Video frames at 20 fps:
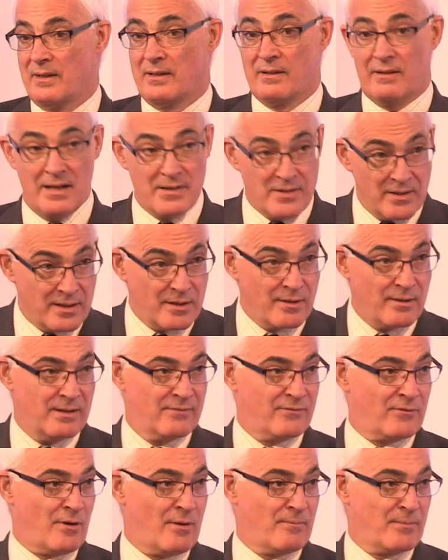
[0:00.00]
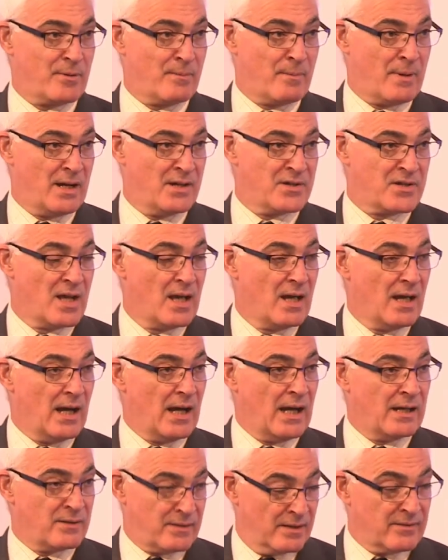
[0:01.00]
There is a degree of compromise,
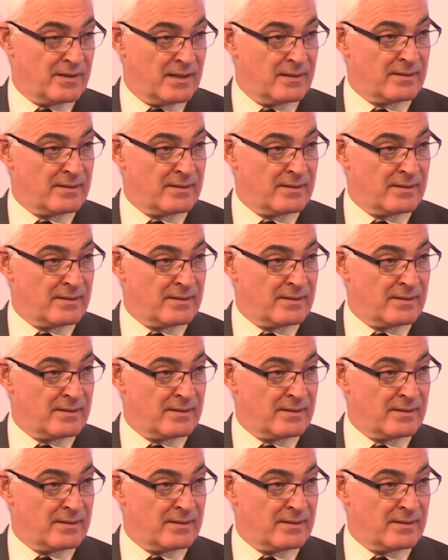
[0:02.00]
and